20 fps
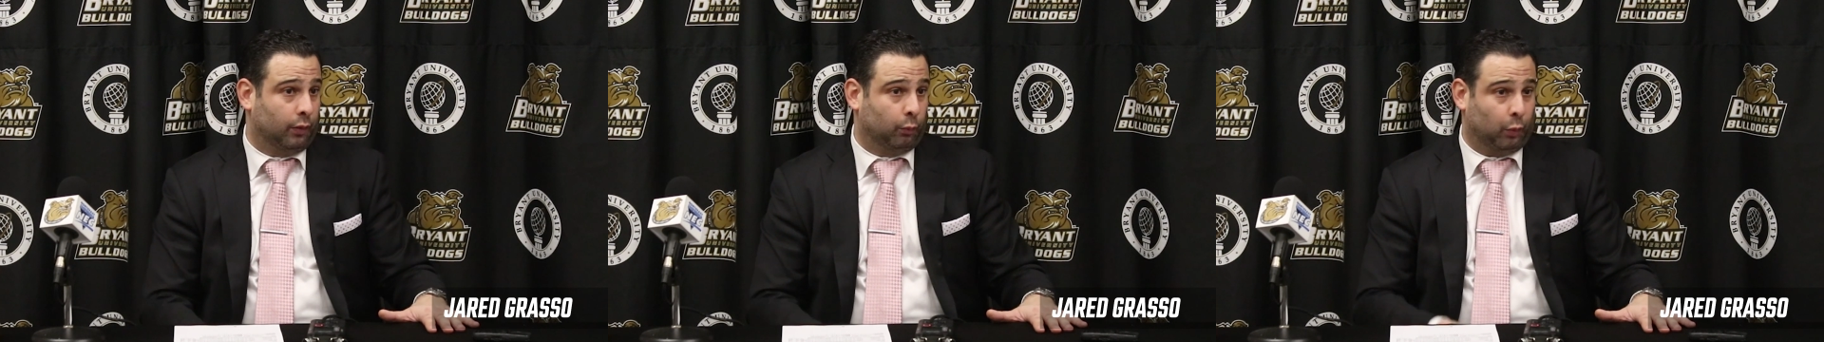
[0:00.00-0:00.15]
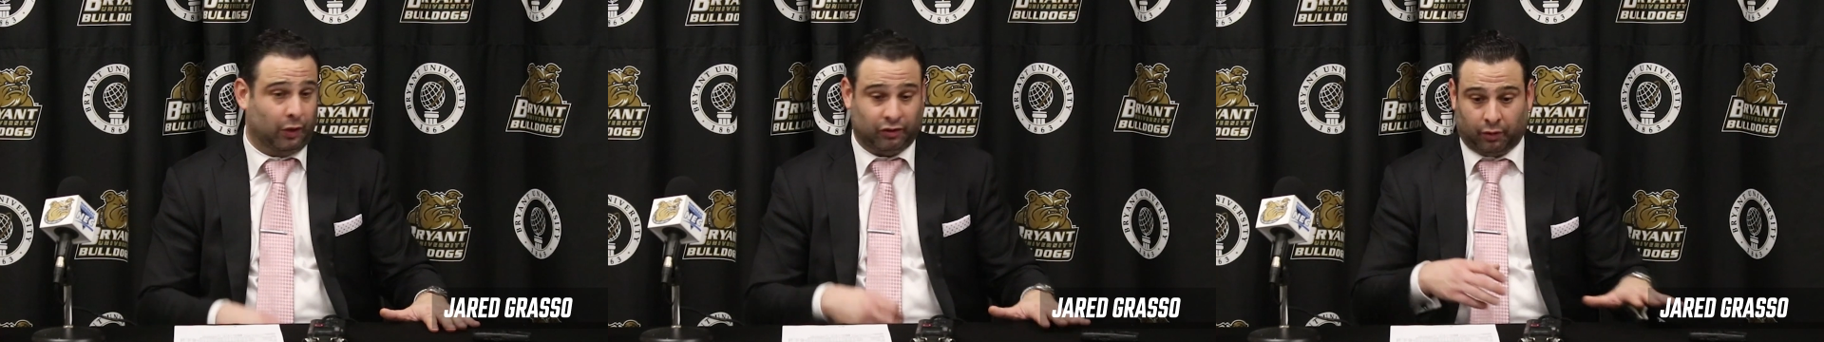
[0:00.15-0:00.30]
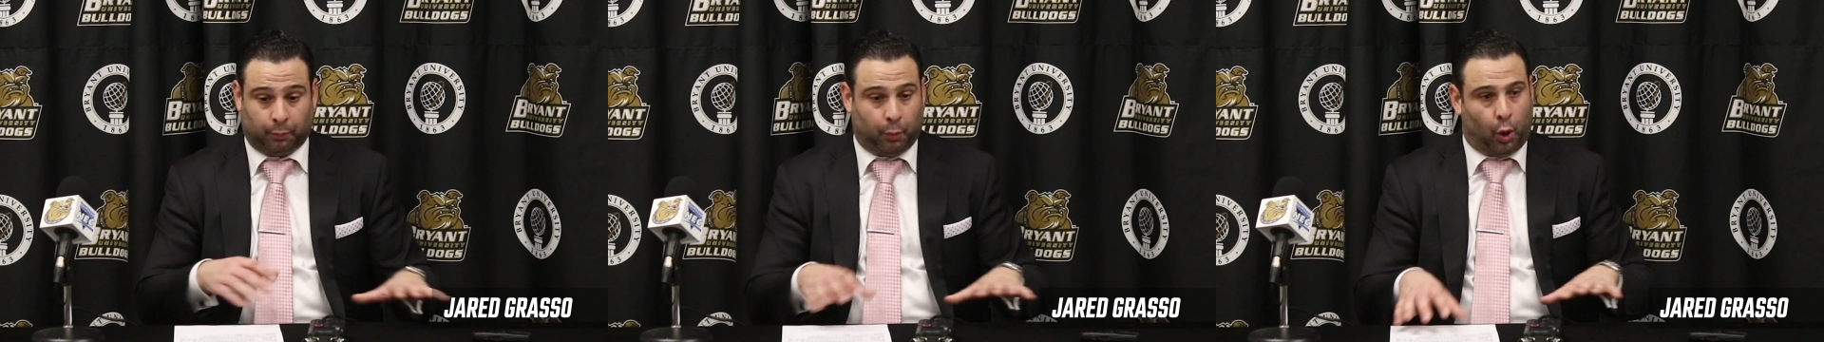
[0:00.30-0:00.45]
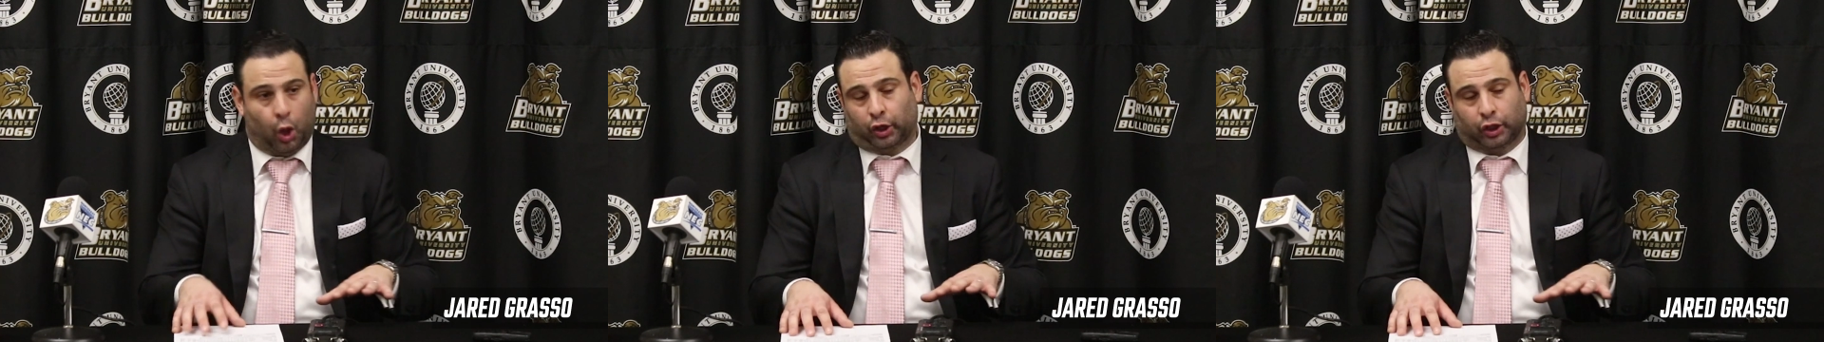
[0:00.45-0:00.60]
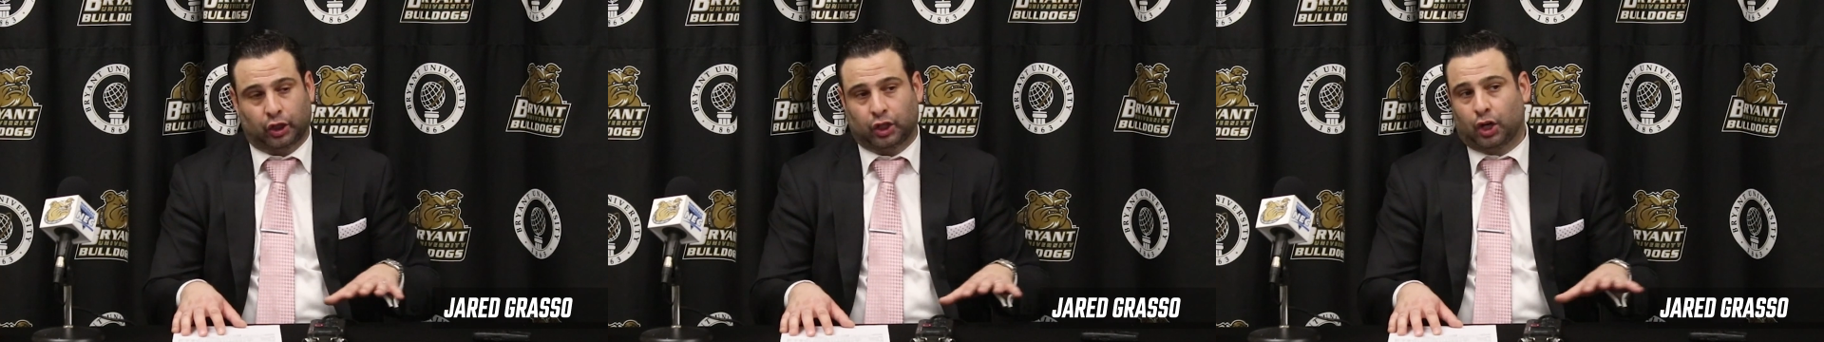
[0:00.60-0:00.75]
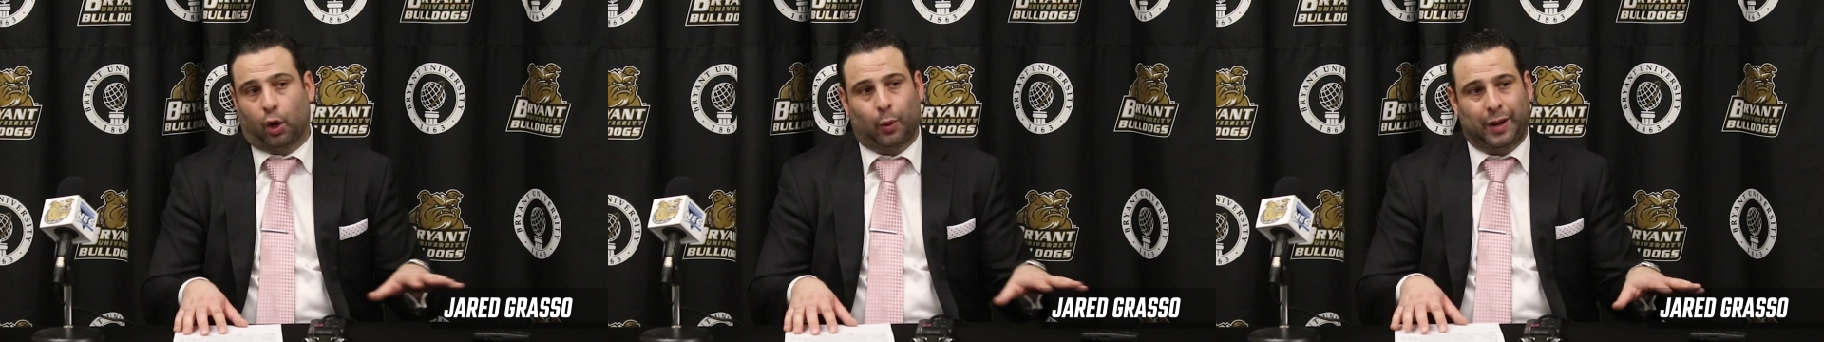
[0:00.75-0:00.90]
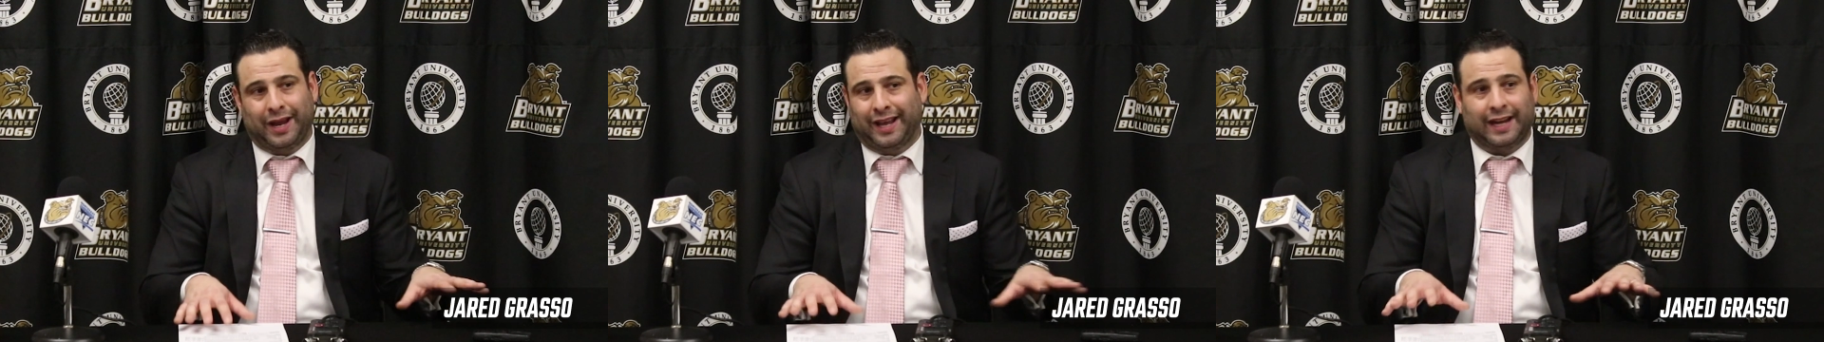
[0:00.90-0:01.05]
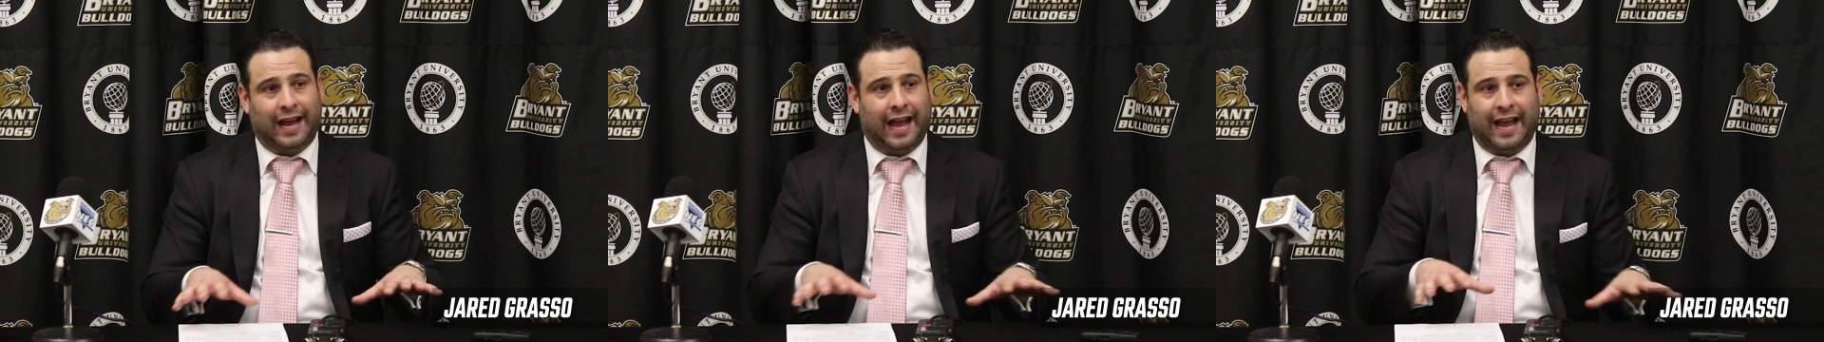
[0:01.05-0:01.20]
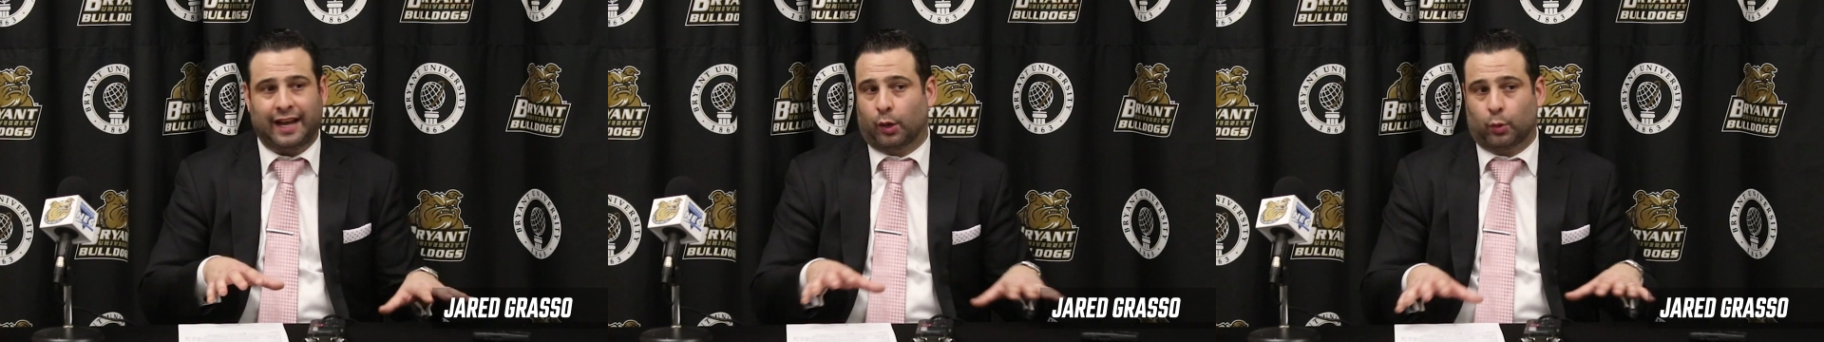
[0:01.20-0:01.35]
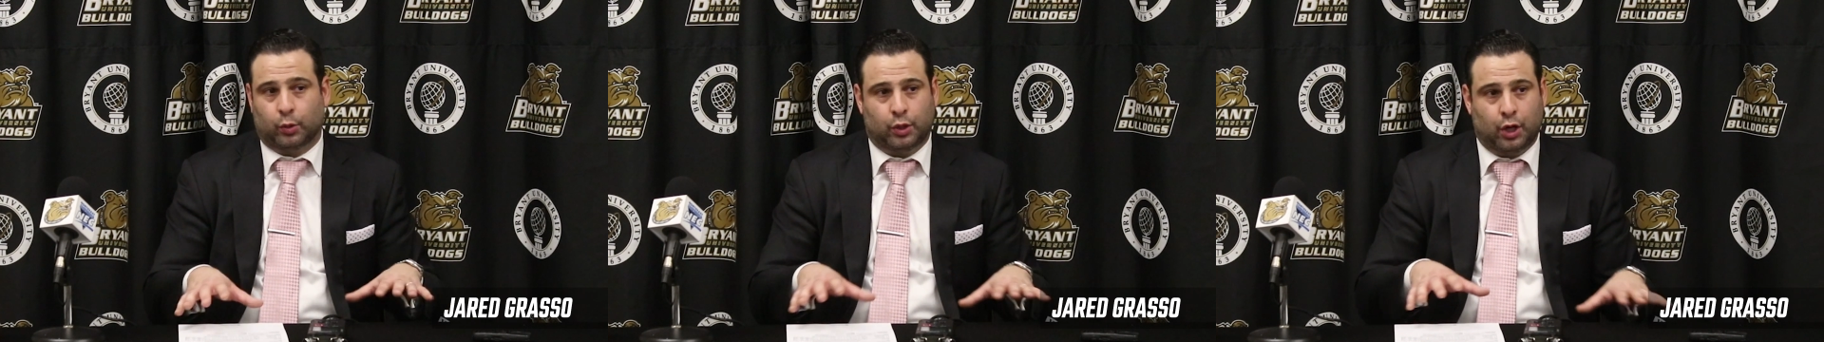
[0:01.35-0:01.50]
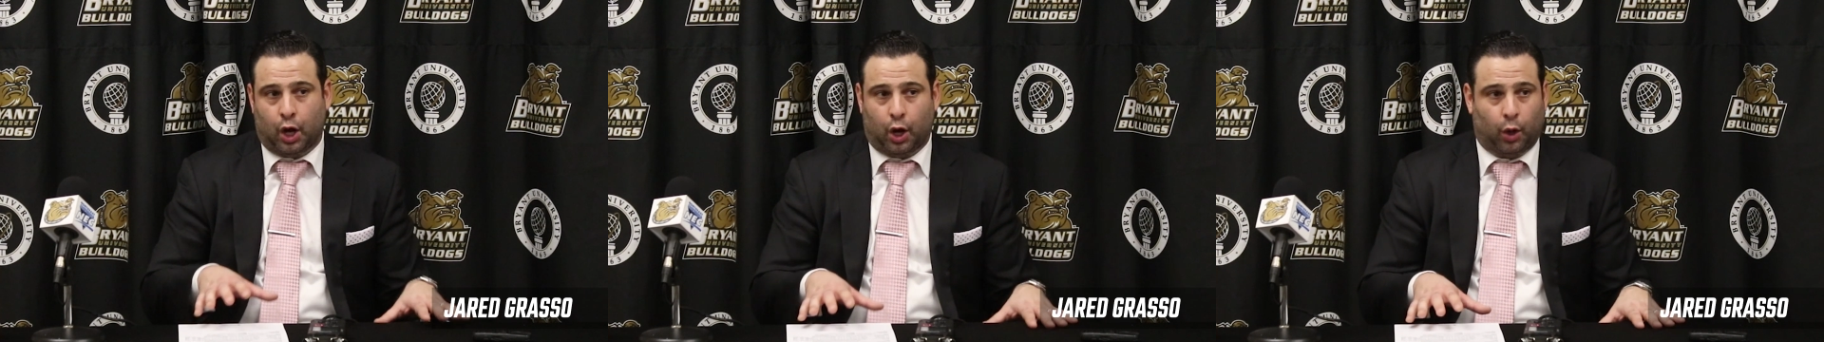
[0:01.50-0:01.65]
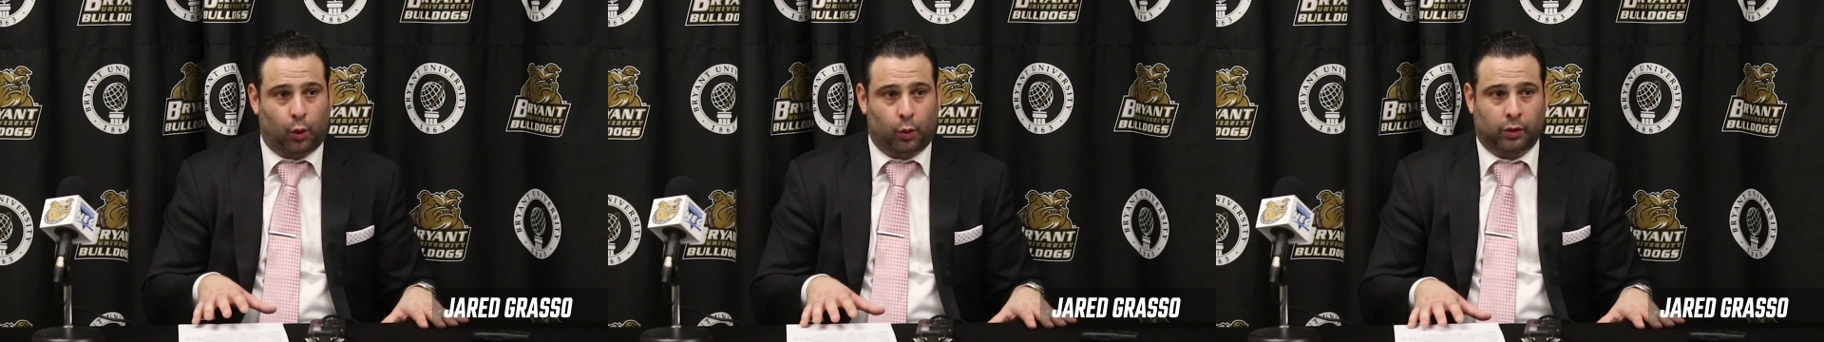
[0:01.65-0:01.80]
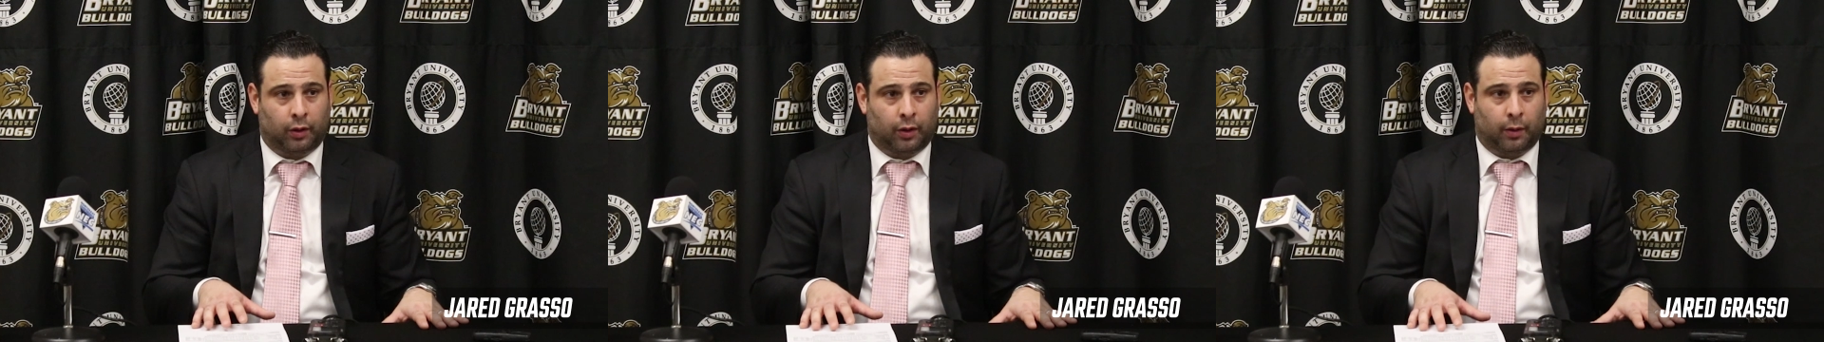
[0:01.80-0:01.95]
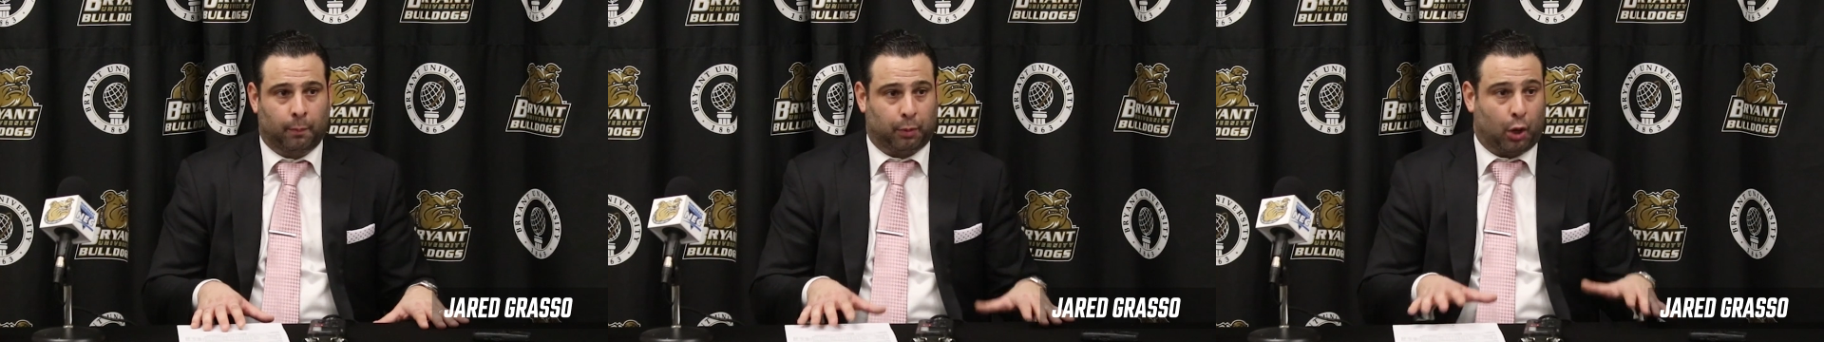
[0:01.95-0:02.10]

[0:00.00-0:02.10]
Where's the ball going to go in? I don't know.